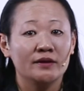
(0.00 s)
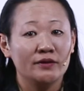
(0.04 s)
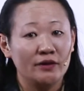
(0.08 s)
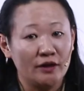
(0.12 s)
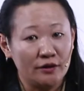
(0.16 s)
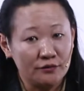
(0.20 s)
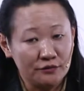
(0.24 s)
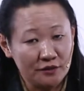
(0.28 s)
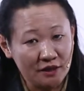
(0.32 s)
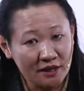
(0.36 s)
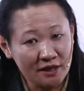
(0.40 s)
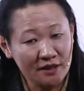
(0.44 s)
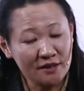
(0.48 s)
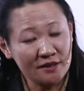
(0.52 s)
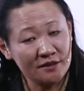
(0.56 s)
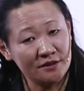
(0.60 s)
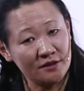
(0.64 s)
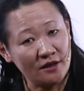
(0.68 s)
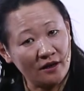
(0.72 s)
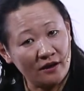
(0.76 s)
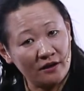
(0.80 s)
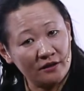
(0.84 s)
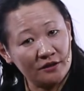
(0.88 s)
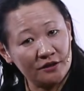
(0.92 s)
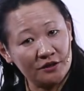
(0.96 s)
Now,
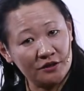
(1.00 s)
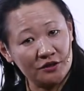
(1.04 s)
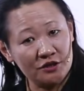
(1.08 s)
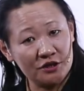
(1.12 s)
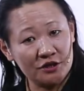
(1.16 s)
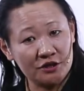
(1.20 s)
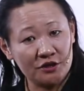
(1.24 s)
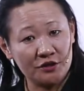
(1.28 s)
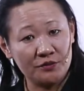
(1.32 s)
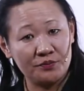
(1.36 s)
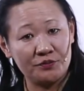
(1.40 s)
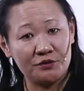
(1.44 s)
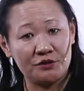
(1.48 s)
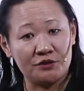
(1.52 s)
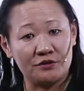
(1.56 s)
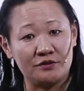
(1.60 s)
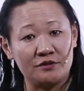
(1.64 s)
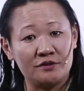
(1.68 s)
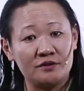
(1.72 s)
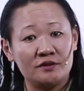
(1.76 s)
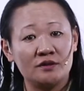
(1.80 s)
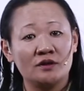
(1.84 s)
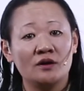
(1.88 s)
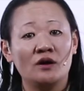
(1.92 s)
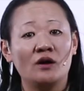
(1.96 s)
these are the
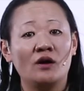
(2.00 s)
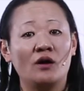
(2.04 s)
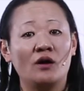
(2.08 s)
descriptions